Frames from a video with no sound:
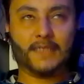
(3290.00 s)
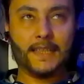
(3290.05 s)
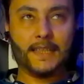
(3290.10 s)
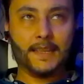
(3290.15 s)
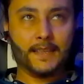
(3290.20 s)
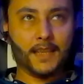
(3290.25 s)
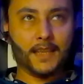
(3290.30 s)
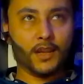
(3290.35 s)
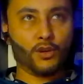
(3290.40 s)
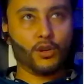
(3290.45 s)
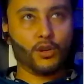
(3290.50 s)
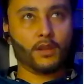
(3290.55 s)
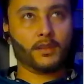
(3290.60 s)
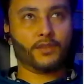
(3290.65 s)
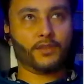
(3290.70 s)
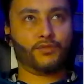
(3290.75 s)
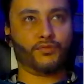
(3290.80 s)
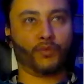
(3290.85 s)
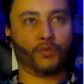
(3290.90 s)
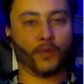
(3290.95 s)
These are all
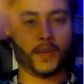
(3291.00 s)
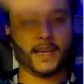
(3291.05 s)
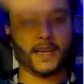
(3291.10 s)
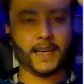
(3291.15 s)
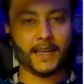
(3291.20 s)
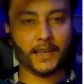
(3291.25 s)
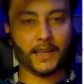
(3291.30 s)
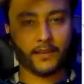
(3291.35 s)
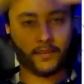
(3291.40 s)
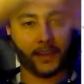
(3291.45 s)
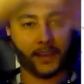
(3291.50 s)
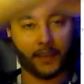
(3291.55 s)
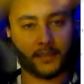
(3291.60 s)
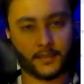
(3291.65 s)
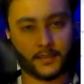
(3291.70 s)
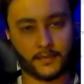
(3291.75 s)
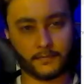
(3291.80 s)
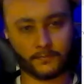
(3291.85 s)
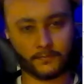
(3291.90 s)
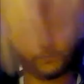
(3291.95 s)
related
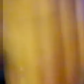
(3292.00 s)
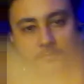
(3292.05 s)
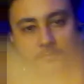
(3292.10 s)
things.